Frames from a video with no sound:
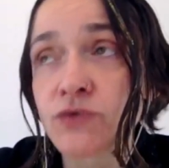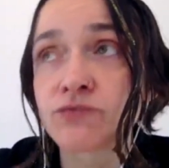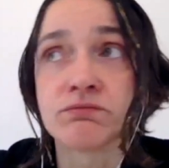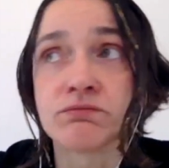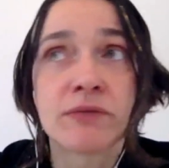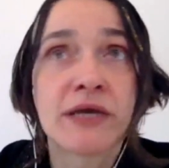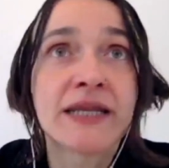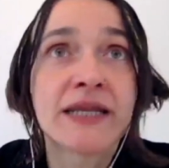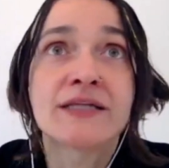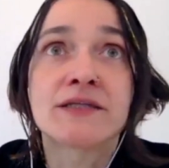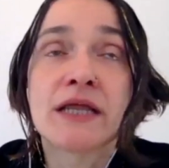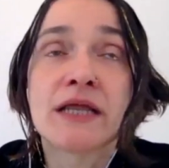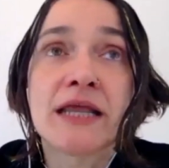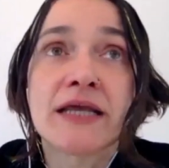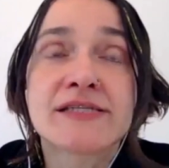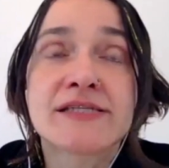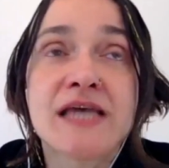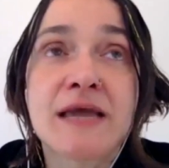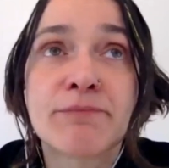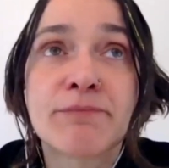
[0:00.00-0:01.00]
an
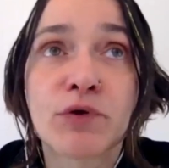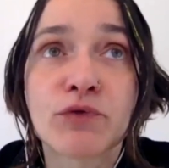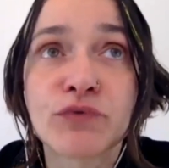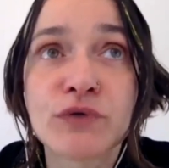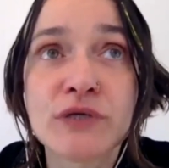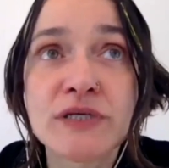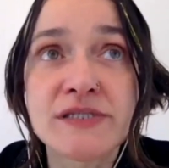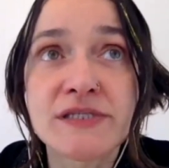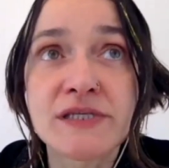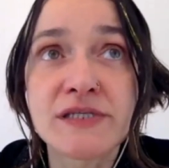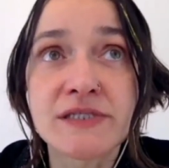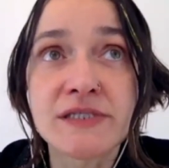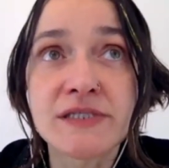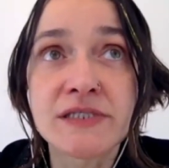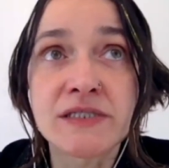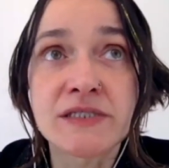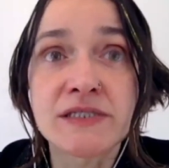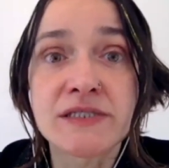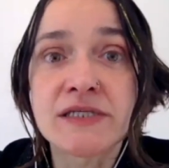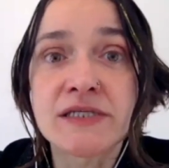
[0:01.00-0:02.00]
example, for instance,
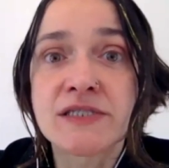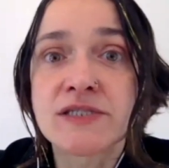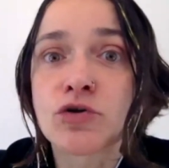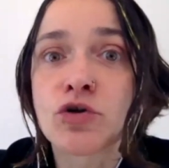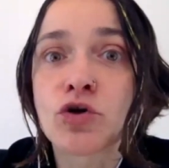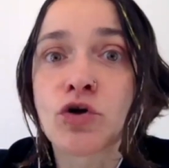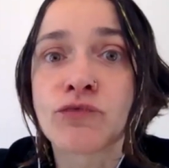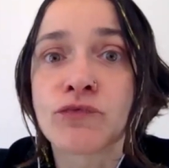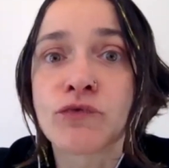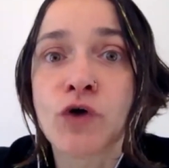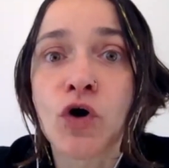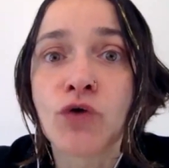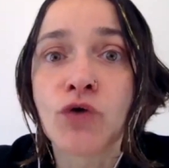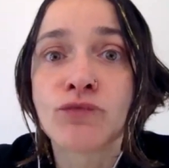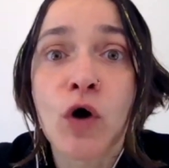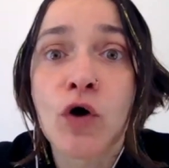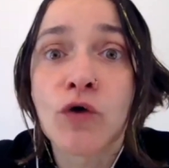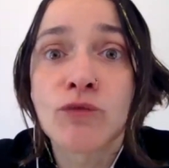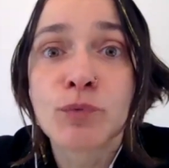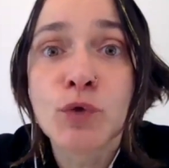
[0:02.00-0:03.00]
is the history
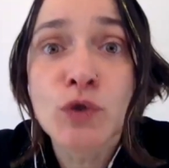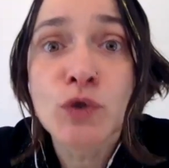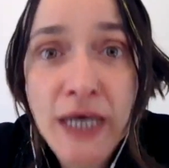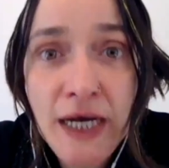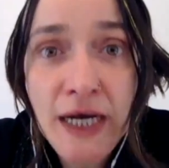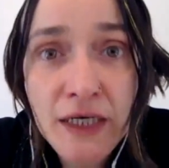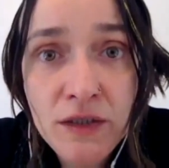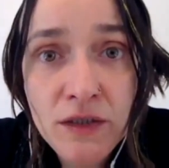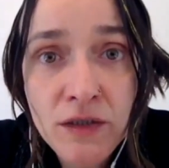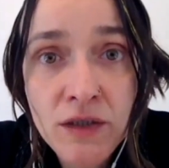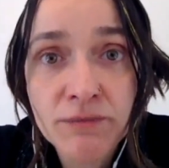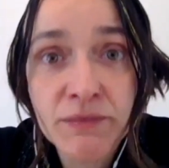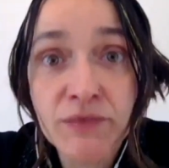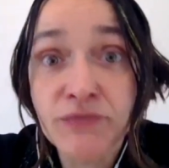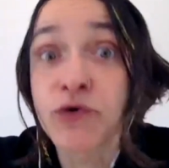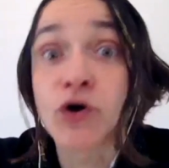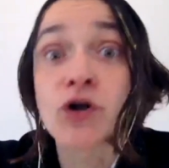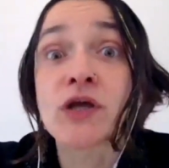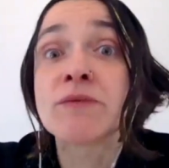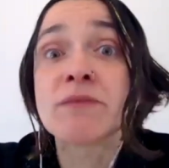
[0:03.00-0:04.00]
of Buddha.
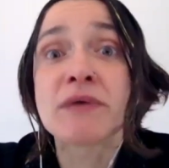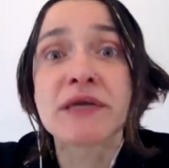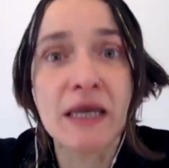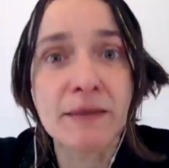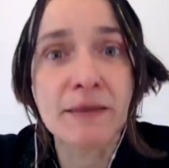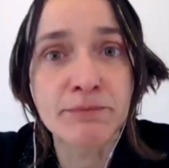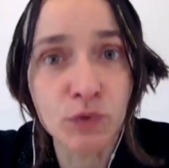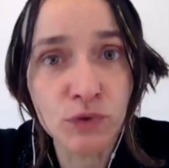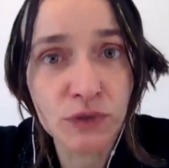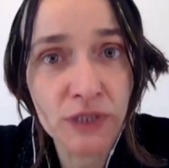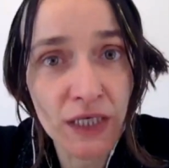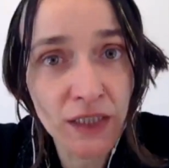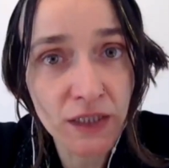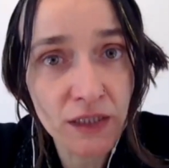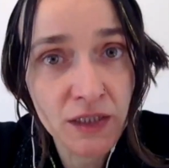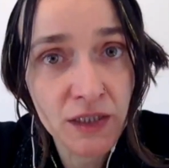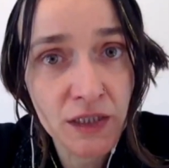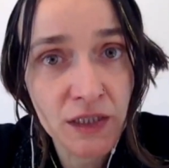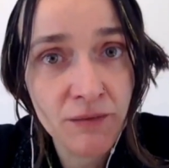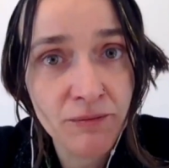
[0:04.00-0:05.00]
Before he became Buddha,
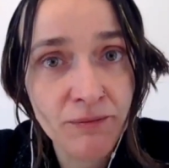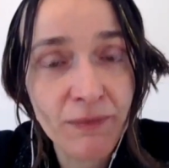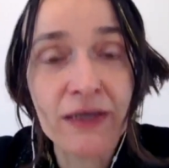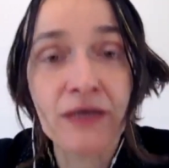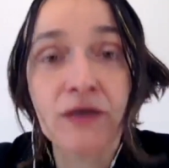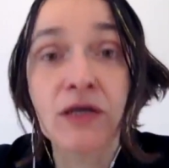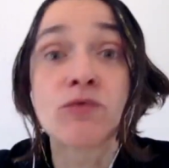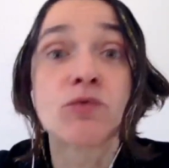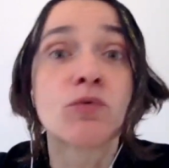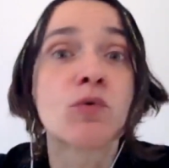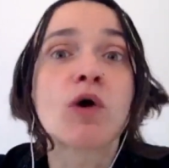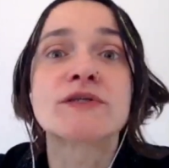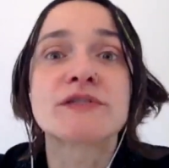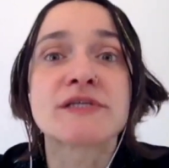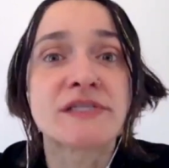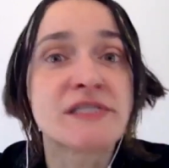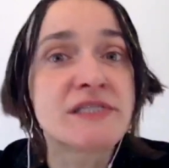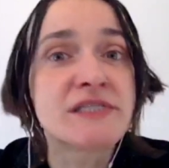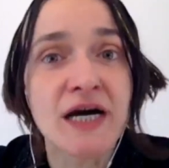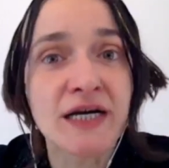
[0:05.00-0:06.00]
he was
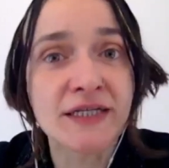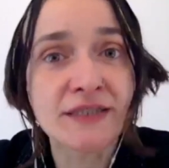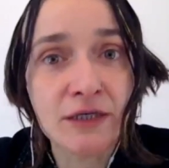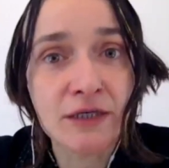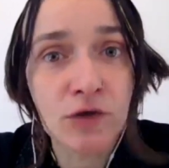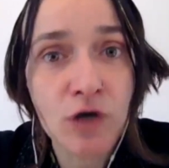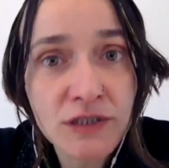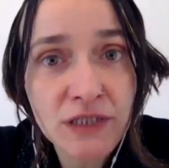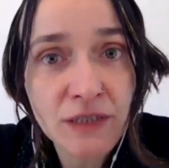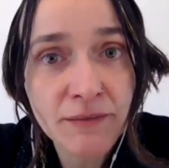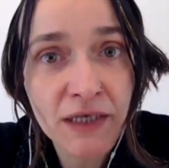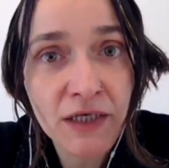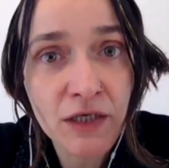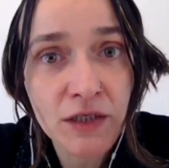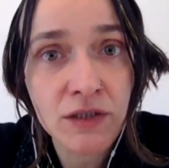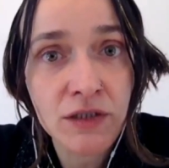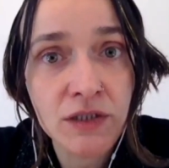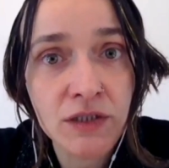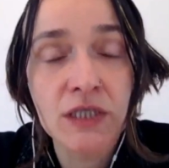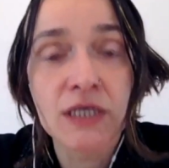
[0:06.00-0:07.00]
Siddhartha Gautama,
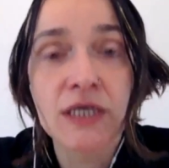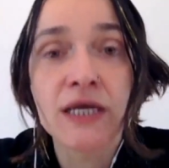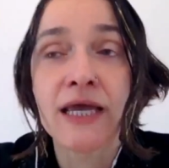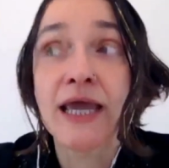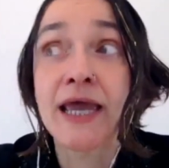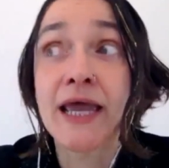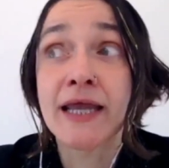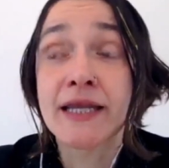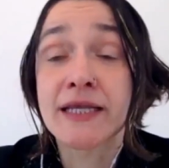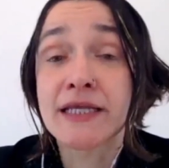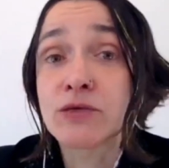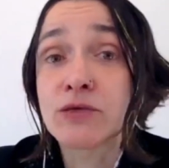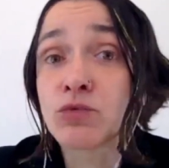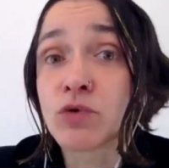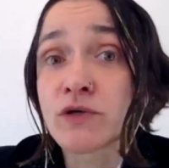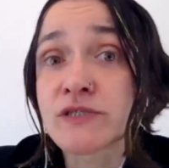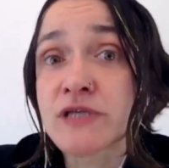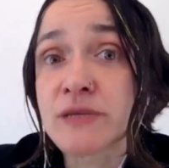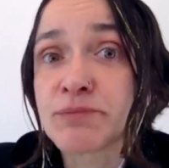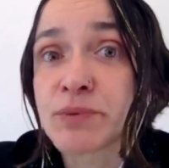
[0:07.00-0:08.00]
and he
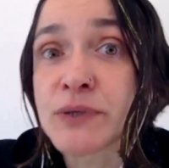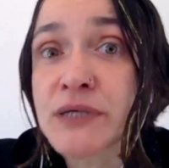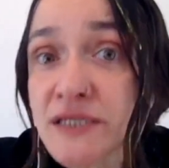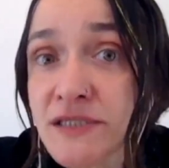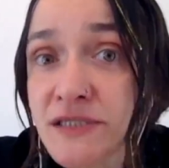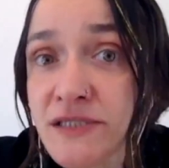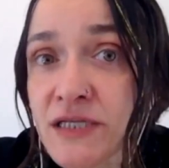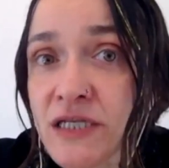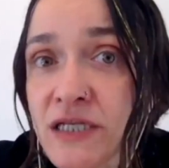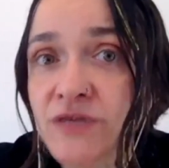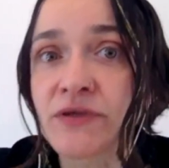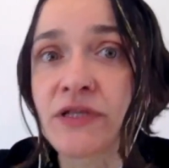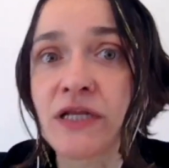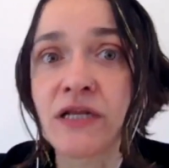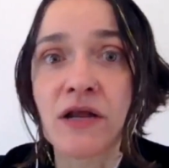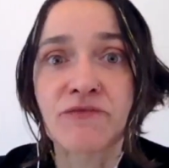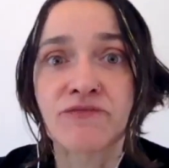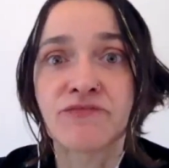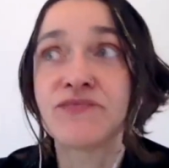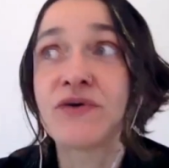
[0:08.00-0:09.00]
was a prince living
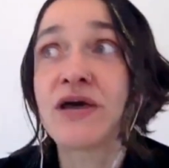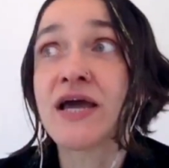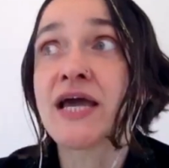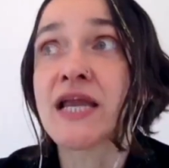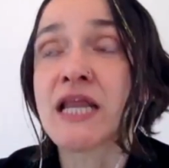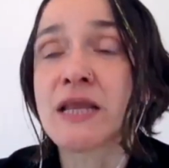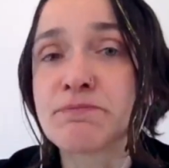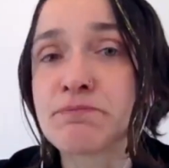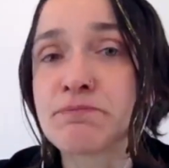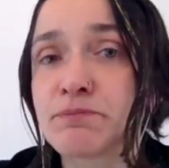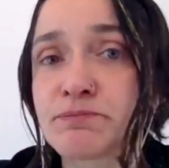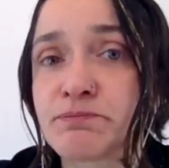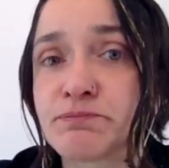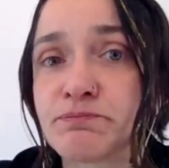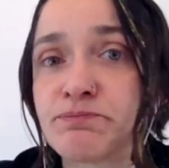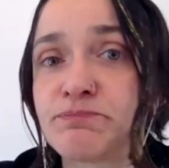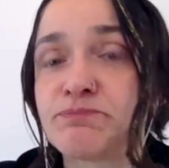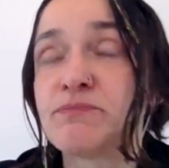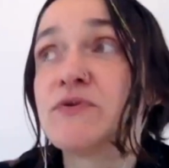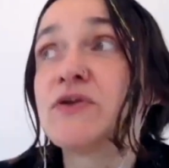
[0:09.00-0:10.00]

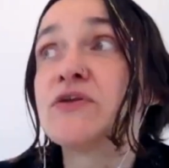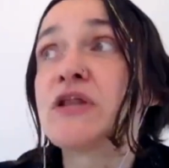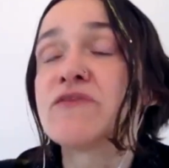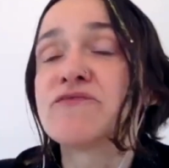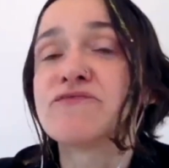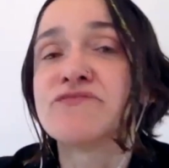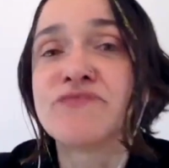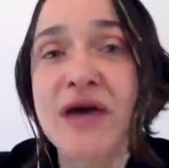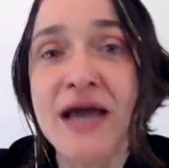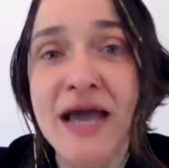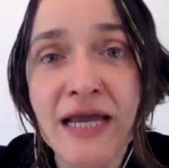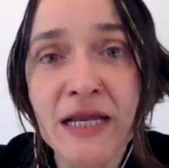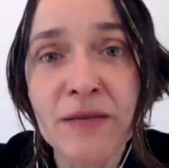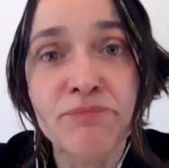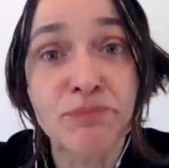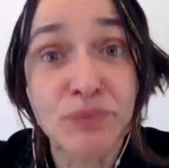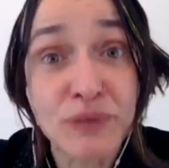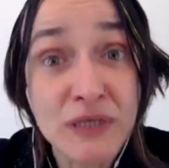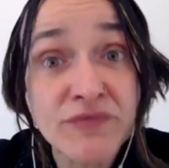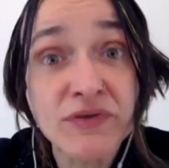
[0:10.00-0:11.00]
in a very
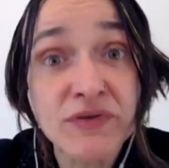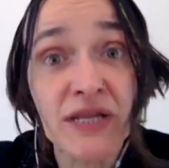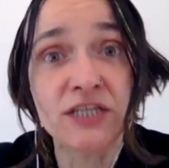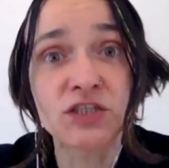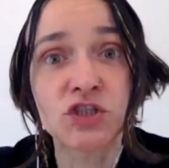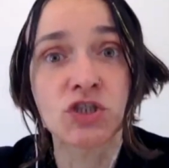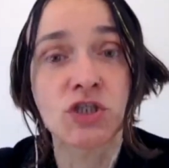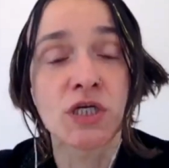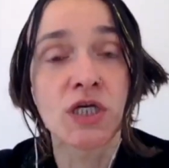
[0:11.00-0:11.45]
privileged